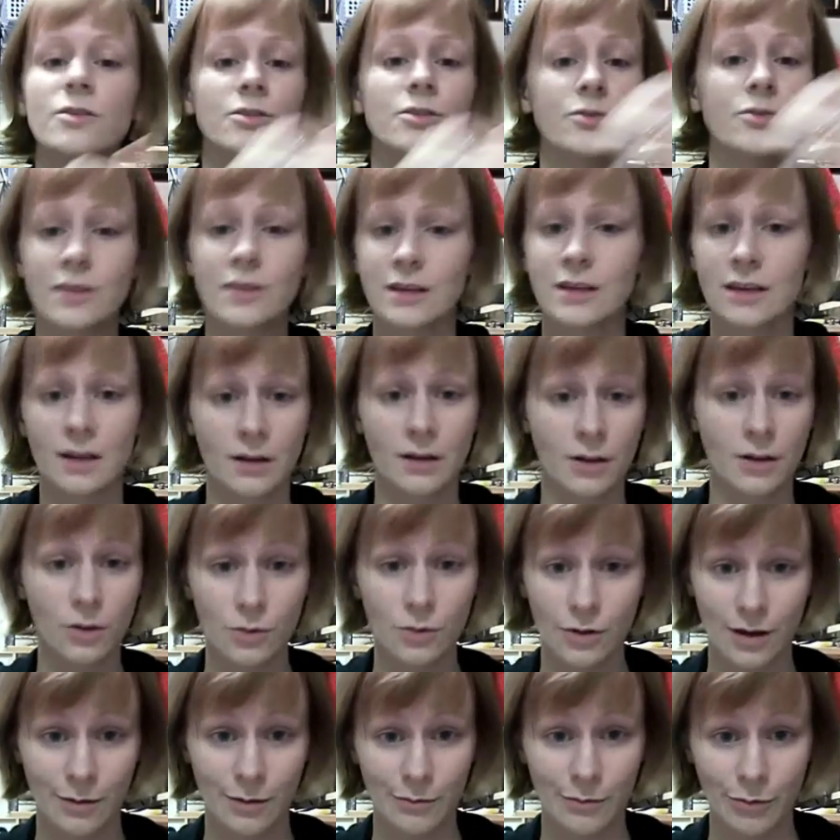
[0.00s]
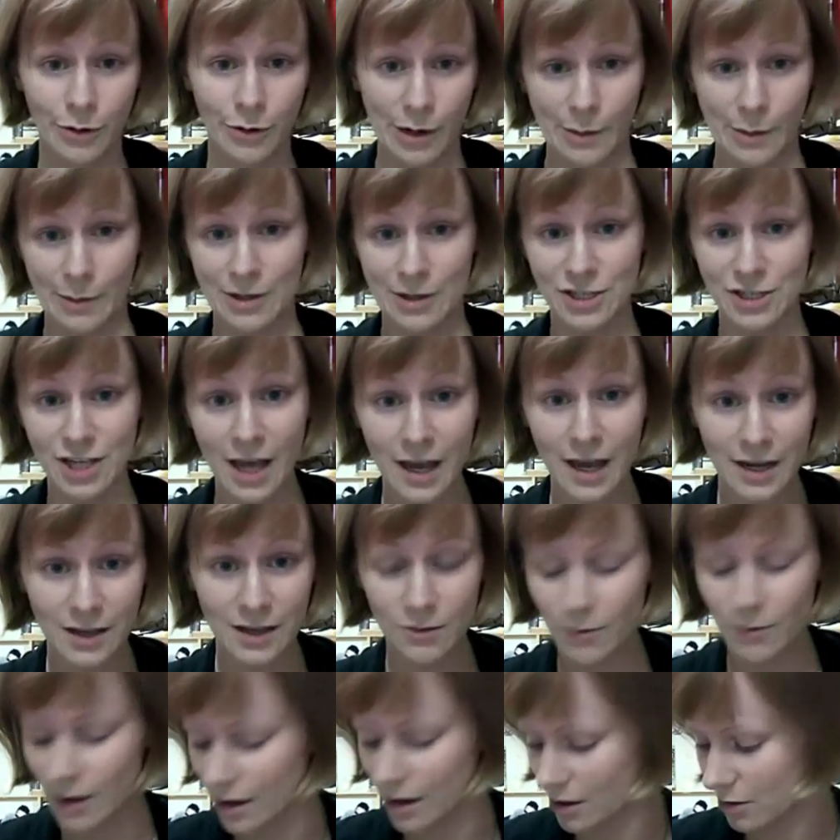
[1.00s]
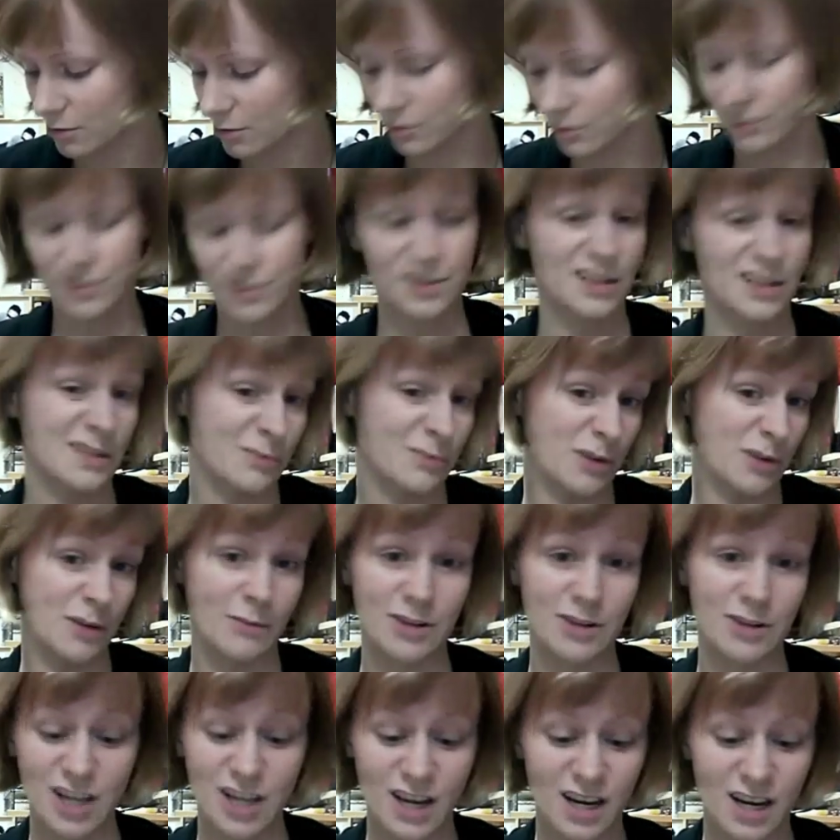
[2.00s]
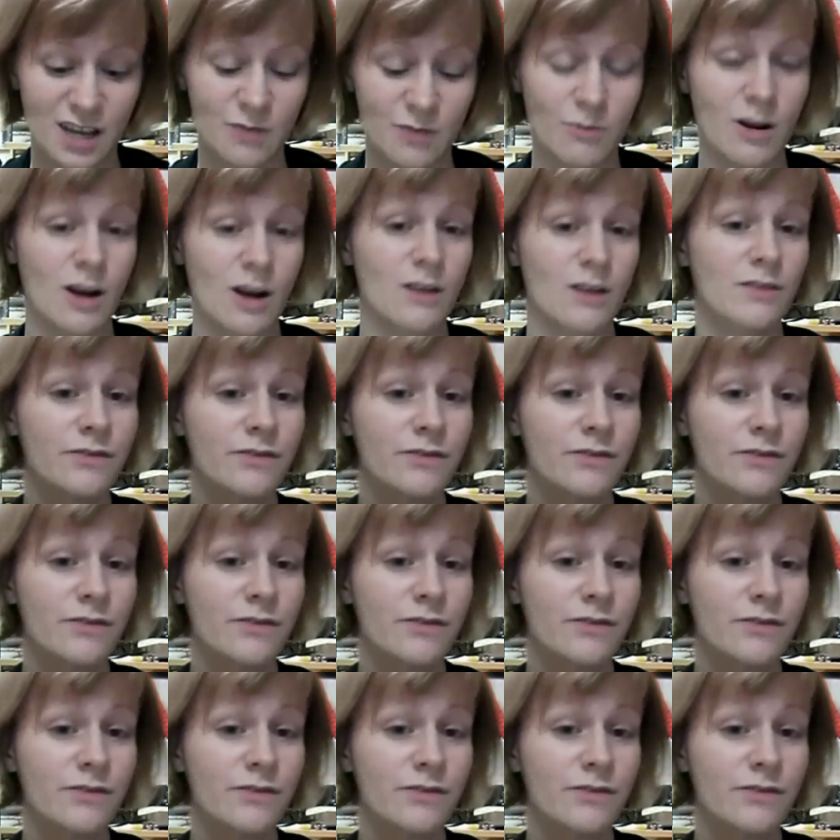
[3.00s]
you can get a glue gun pretty much anywhere, glue sticks pretty much anywhere.